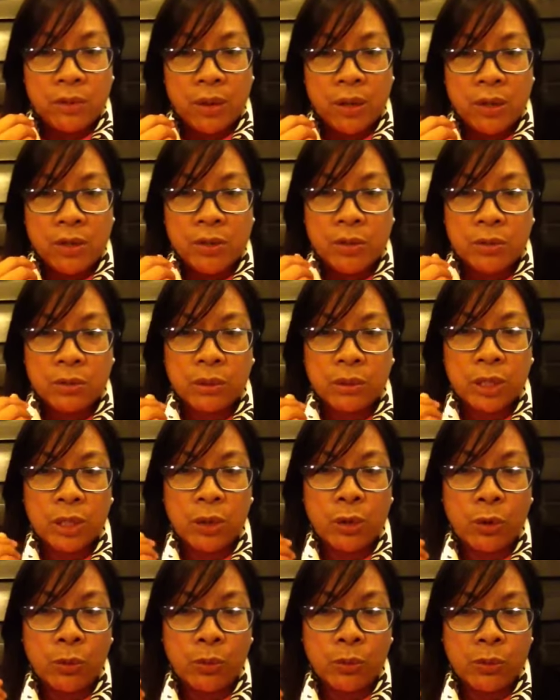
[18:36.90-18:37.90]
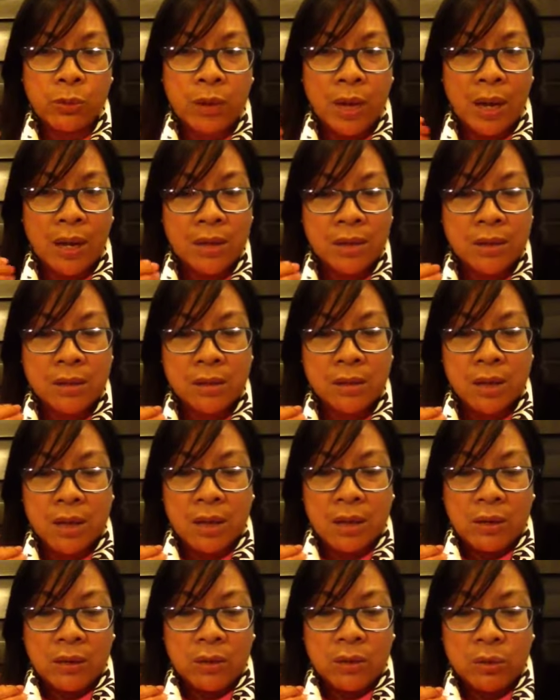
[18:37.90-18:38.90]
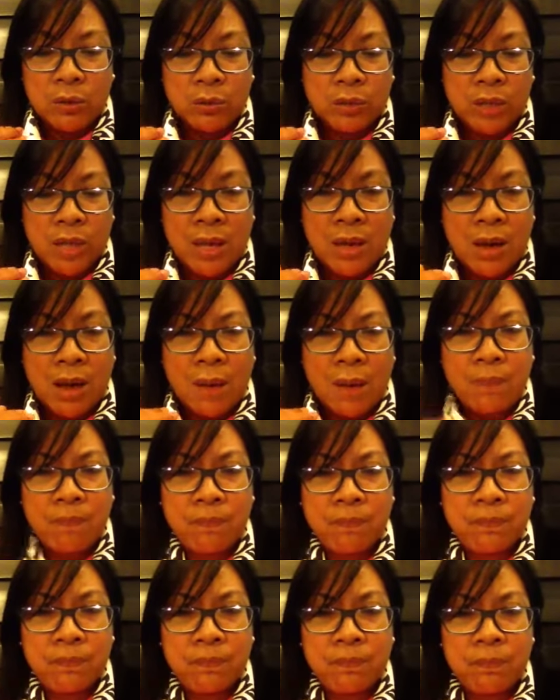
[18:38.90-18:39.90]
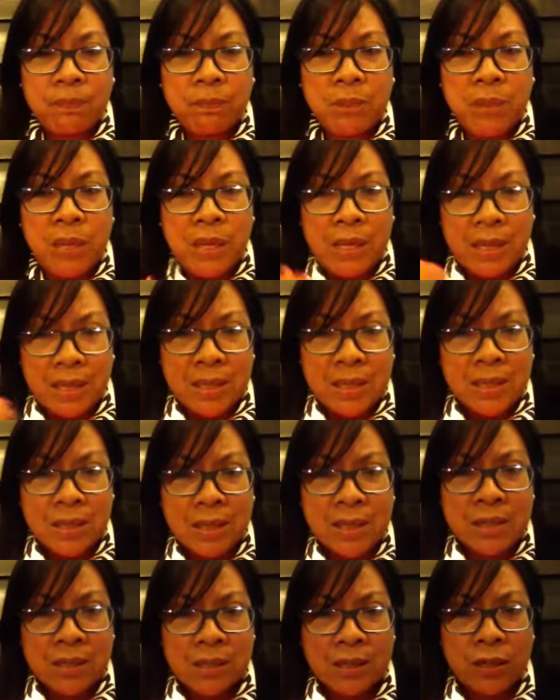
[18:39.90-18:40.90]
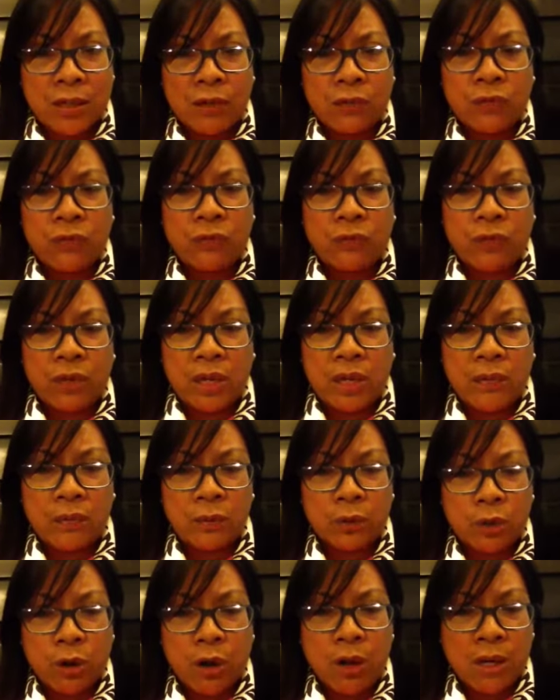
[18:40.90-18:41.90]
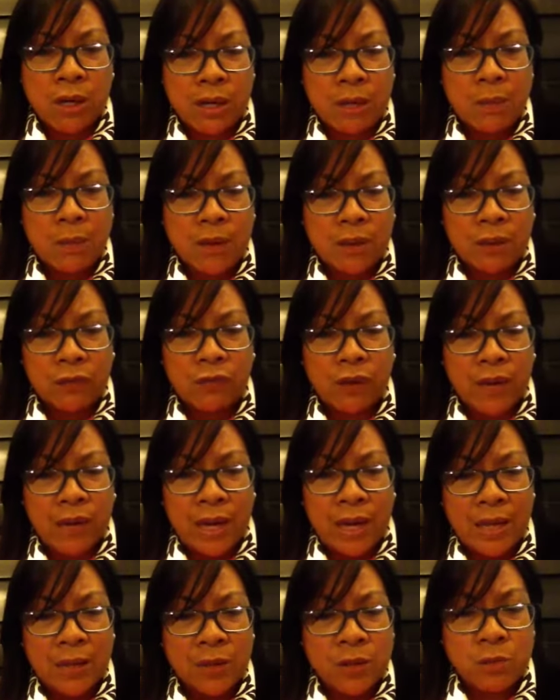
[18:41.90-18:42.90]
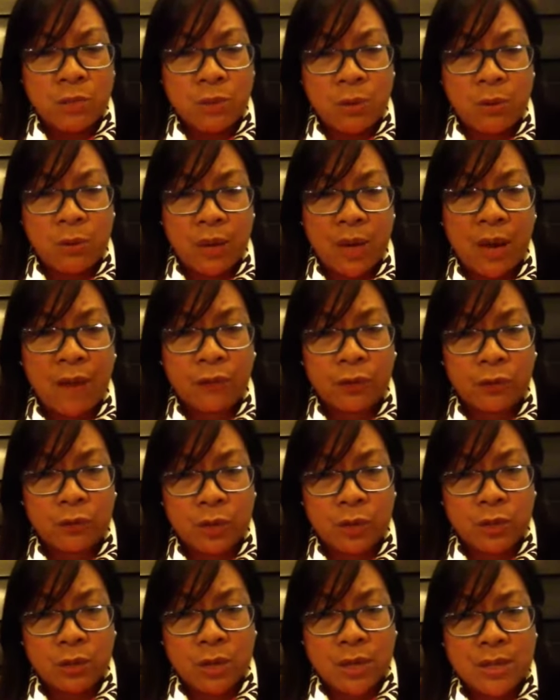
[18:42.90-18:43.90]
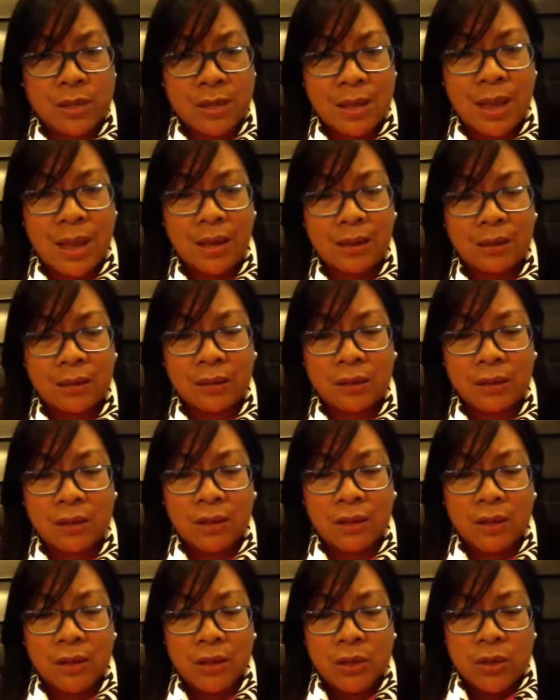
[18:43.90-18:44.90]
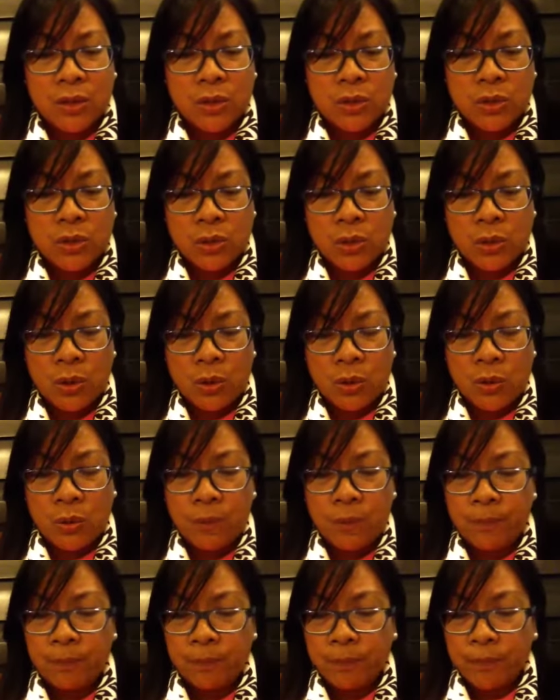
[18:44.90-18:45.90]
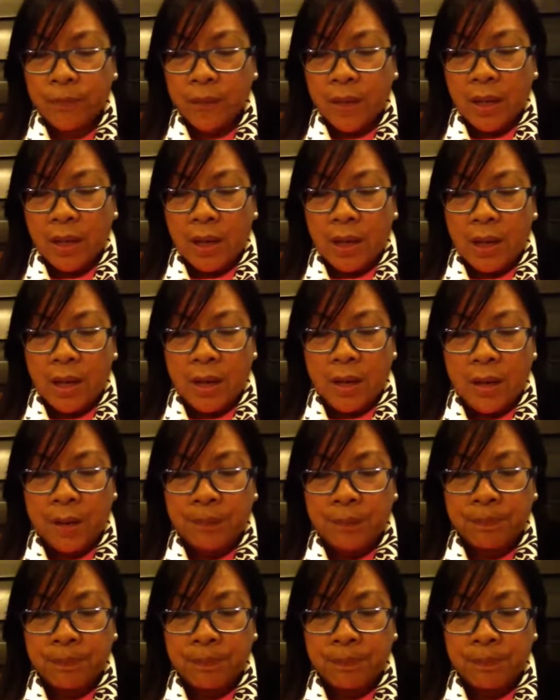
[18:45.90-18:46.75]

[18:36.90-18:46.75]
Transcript: certainly hope you guys don't think I'm being insensitive even talking about the finances, but we have to address that. So I